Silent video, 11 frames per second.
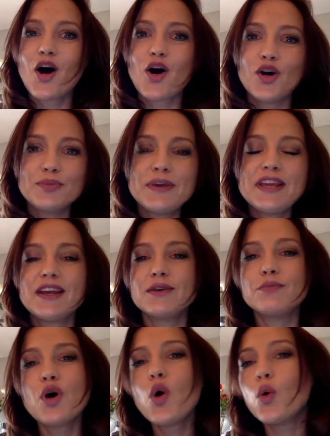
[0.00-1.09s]
on
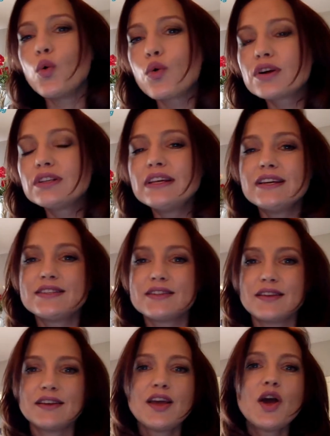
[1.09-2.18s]
Medium or
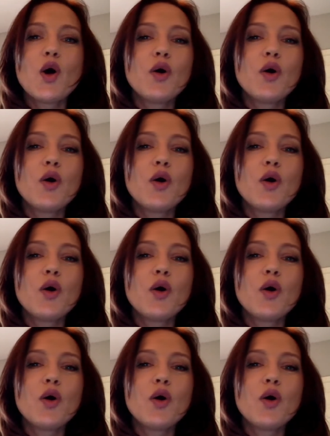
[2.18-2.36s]
LinkedIn